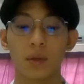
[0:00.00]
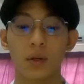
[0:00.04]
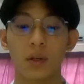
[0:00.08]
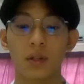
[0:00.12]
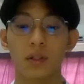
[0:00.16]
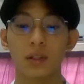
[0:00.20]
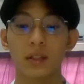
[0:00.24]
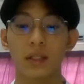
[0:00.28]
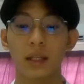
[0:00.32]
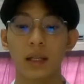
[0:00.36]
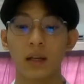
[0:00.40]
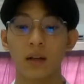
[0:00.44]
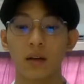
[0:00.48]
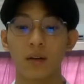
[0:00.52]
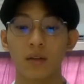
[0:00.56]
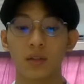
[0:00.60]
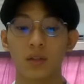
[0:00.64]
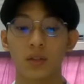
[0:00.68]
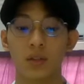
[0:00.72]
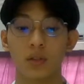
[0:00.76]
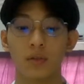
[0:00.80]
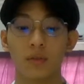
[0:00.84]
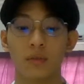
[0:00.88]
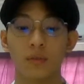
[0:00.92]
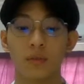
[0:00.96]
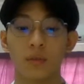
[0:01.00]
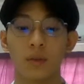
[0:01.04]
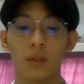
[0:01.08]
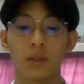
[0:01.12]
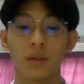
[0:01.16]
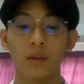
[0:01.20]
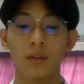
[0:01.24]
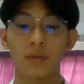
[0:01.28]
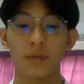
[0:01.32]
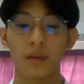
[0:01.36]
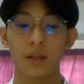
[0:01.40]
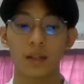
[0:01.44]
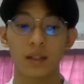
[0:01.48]
because they consume
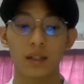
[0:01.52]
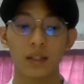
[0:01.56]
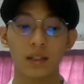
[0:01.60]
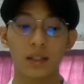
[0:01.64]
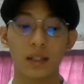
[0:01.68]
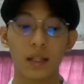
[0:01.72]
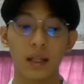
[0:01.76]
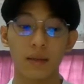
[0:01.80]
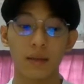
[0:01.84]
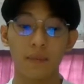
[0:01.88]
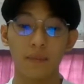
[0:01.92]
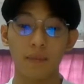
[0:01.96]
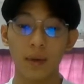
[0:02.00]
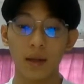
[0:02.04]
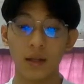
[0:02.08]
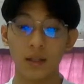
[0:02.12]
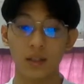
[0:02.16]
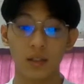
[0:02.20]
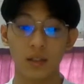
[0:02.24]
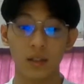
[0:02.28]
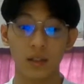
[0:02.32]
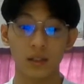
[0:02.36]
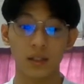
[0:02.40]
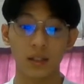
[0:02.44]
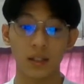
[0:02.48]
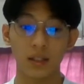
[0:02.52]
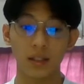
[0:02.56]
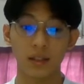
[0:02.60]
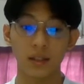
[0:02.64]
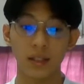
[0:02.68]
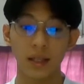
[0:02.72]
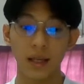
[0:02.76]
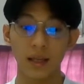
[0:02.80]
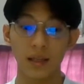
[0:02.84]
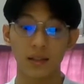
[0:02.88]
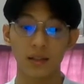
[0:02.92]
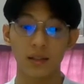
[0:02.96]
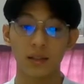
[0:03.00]
factors that match the
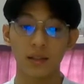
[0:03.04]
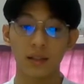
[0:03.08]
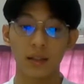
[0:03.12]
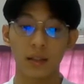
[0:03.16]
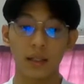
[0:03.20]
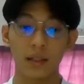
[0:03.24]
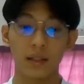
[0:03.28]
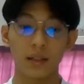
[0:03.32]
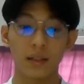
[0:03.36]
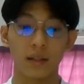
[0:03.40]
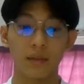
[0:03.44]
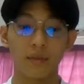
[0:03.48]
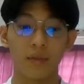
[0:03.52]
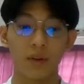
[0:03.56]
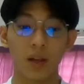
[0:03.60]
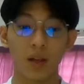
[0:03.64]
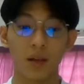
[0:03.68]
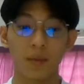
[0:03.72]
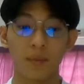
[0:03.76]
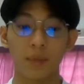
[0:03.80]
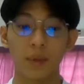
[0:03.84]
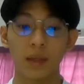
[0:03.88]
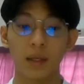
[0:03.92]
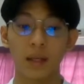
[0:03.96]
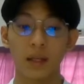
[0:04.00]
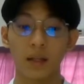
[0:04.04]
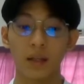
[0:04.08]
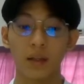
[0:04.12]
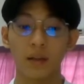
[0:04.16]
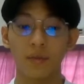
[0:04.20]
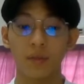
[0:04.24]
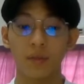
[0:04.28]
success in developing an